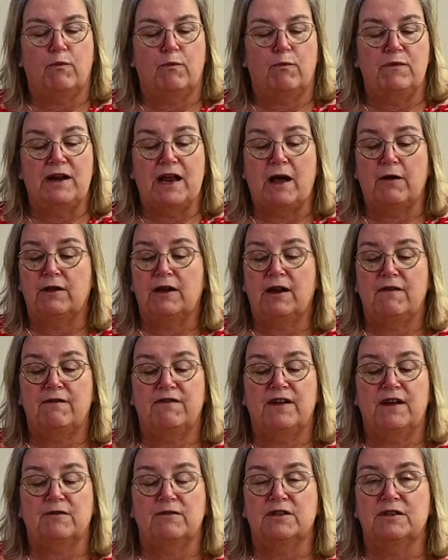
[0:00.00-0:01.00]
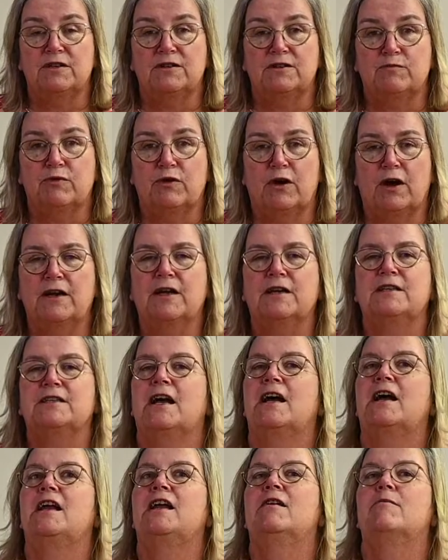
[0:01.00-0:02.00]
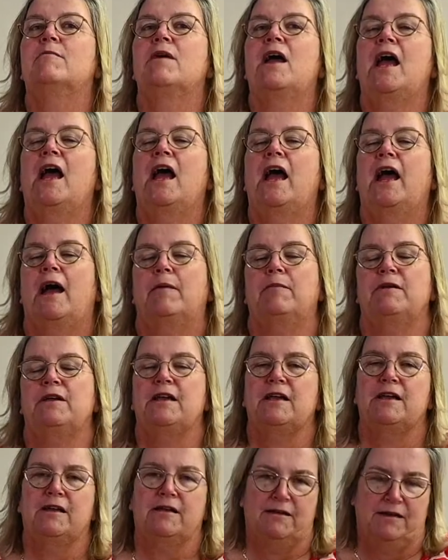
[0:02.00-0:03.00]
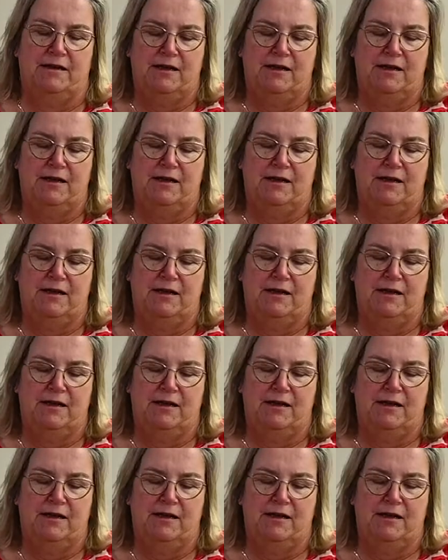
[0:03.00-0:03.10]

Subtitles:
now that I've found a good product, I am happy